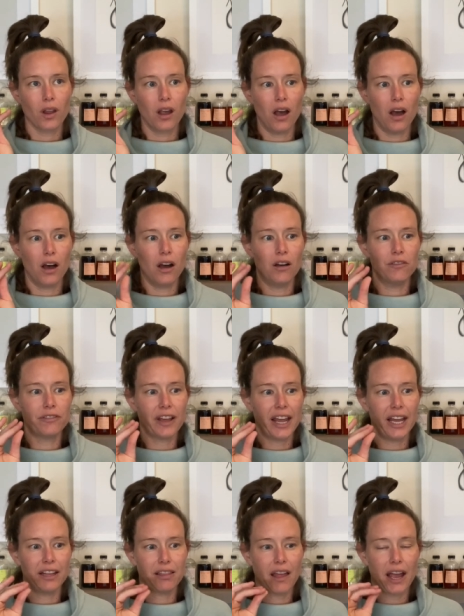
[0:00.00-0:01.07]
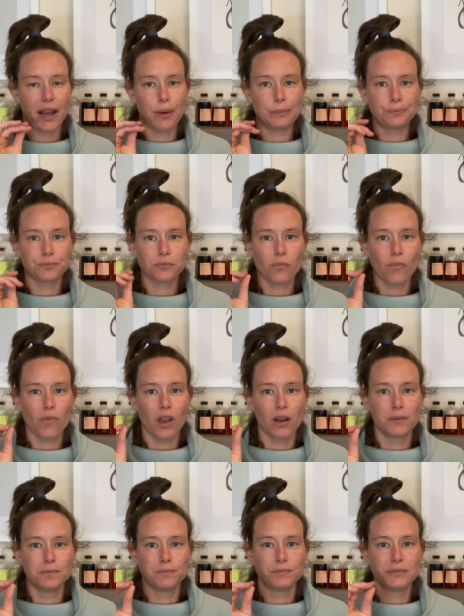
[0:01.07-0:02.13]
of a like
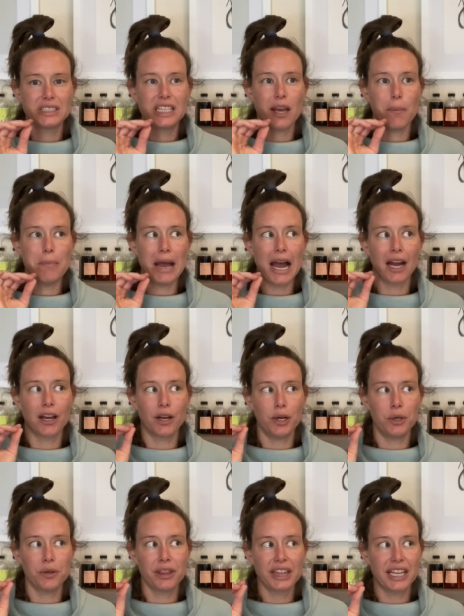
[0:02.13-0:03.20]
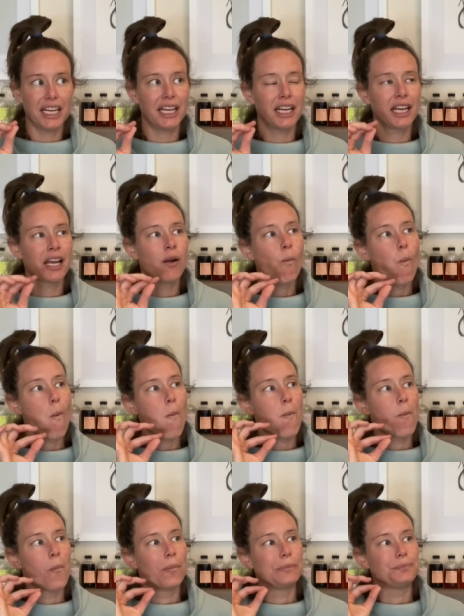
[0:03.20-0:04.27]
tobacco thing
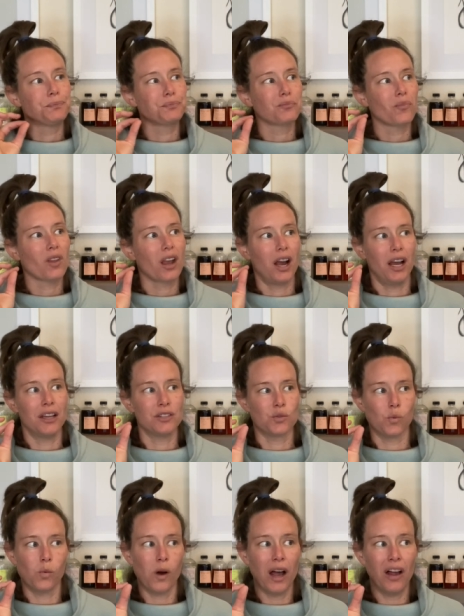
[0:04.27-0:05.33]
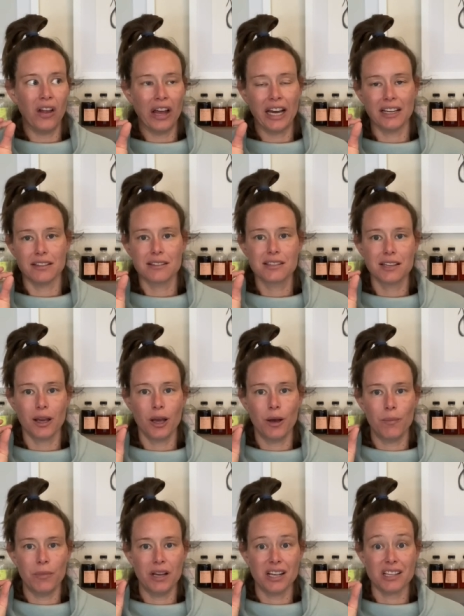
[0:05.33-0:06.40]
as well as
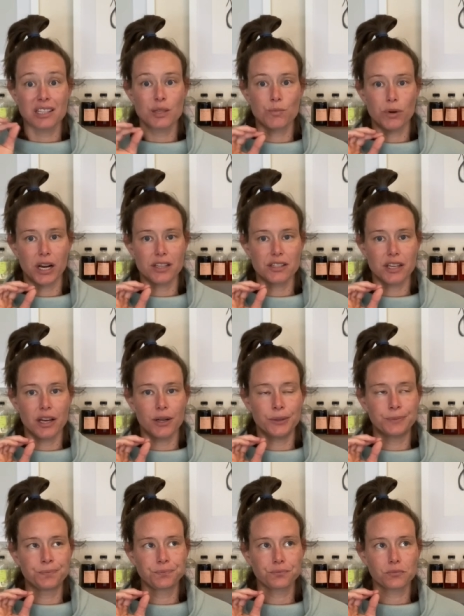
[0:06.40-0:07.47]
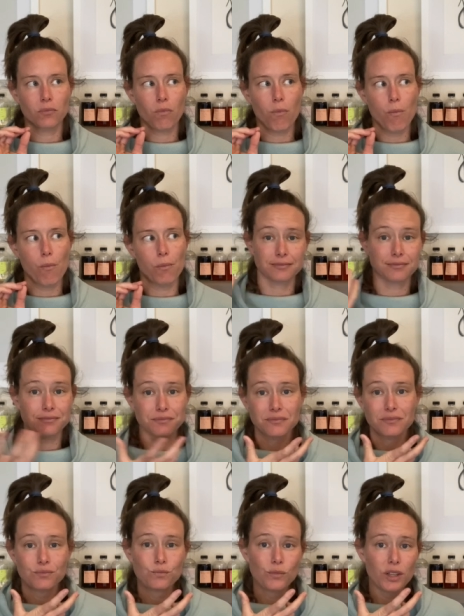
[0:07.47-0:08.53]
some espresso.
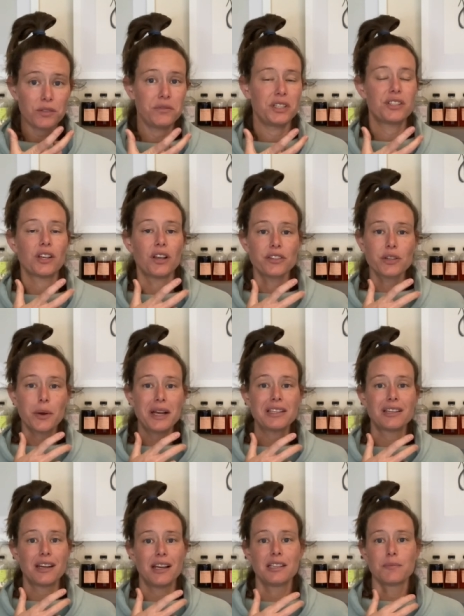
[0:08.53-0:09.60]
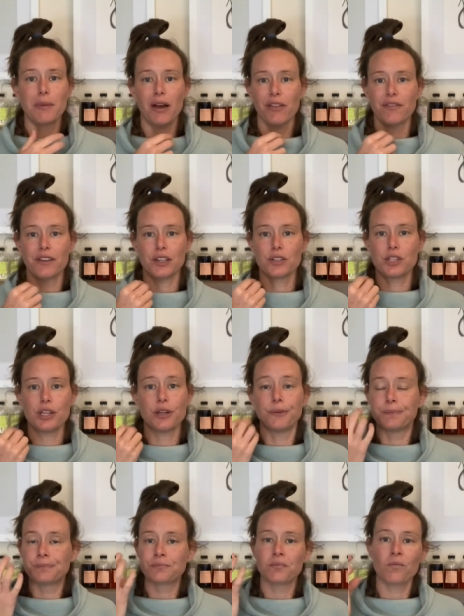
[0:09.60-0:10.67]
This also has a nice mouthfeel too.
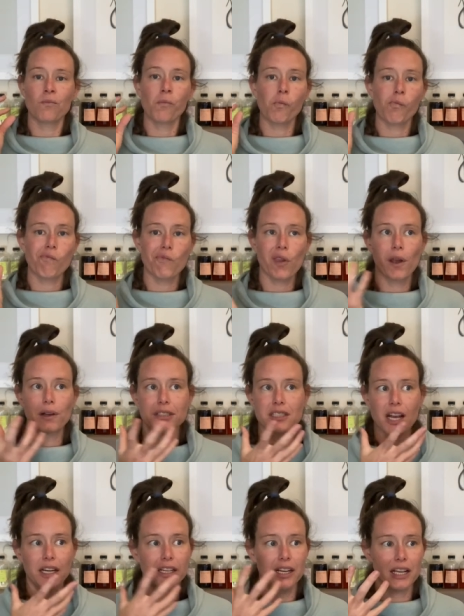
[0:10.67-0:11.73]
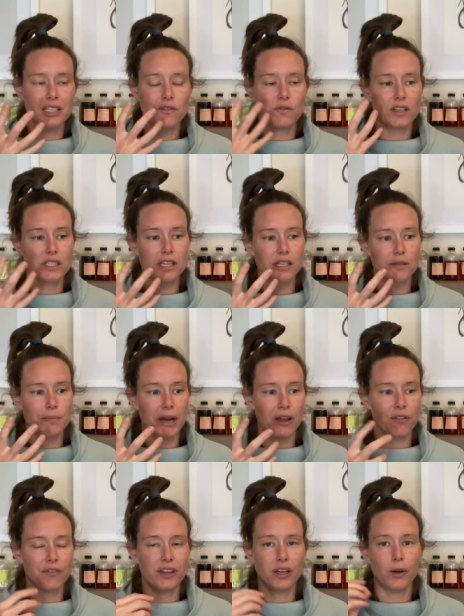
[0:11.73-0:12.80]
It's got a nice viscous
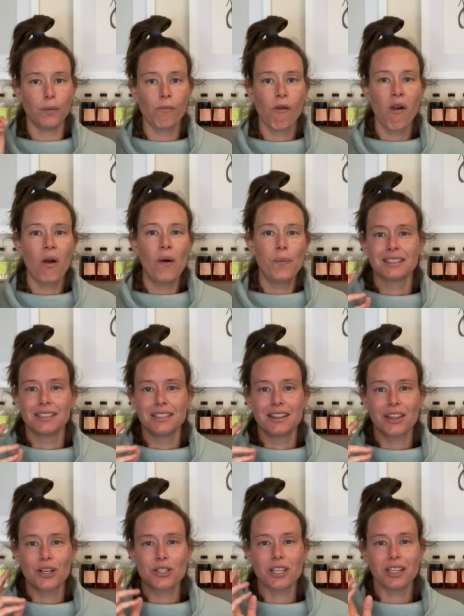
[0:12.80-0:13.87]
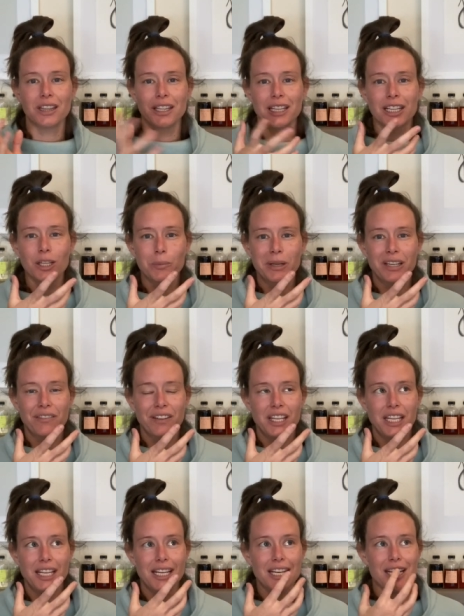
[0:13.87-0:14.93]
mouthfeel. There's a little bit of
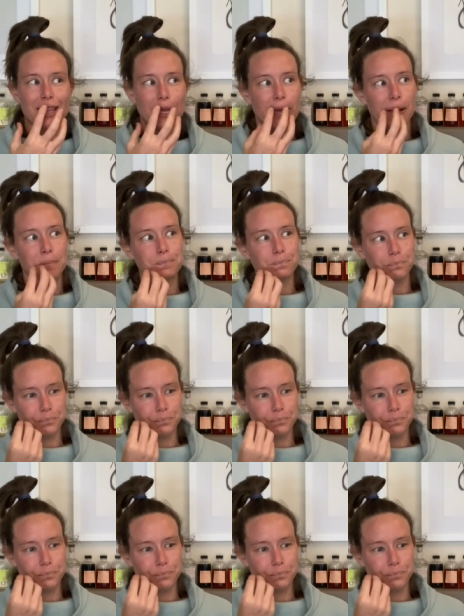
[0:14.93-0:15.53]
heat that